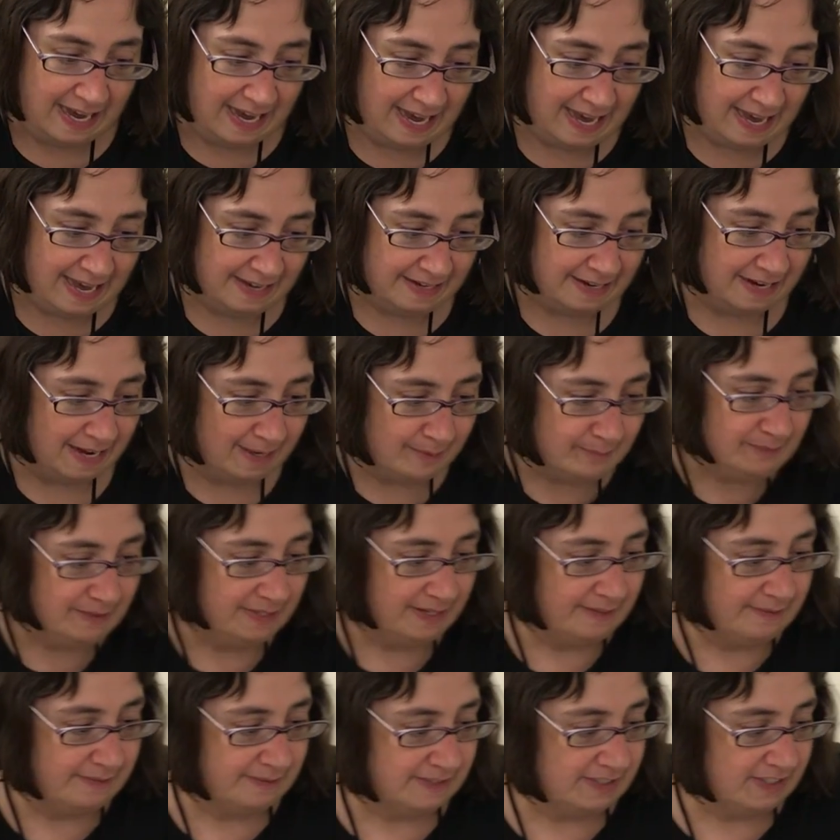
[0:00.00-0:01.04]
And I'm
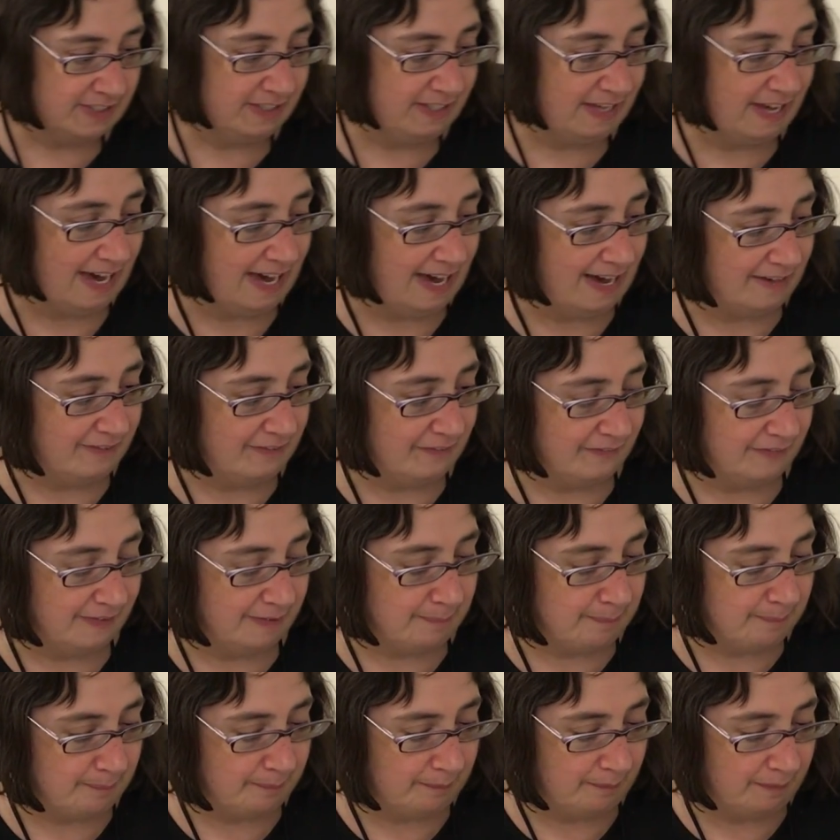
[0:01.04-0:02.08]
gonna scatter
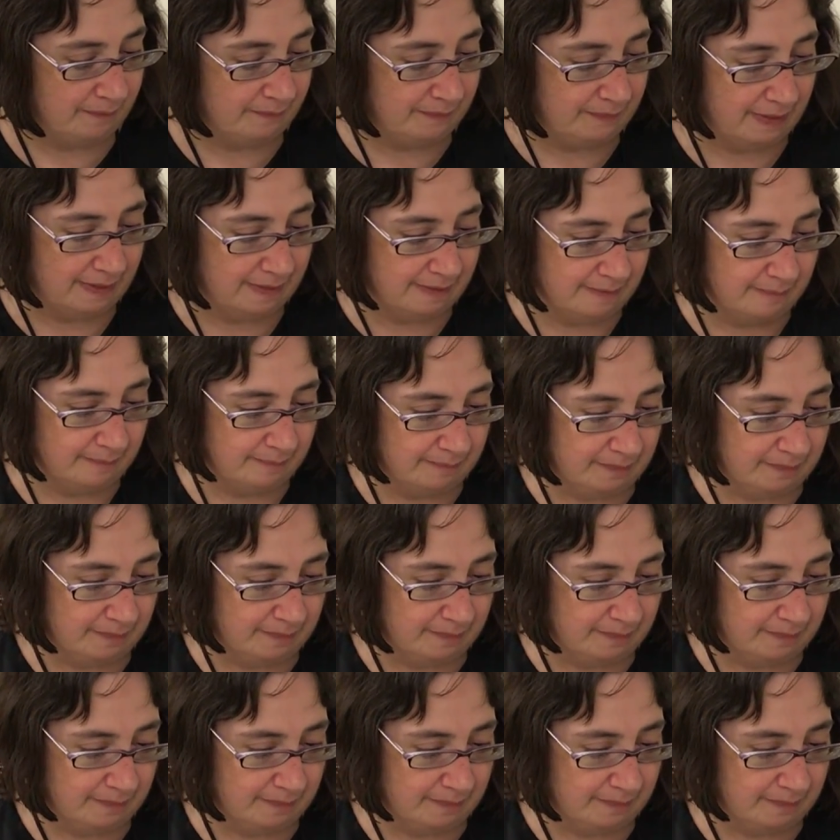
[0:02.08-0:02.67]
the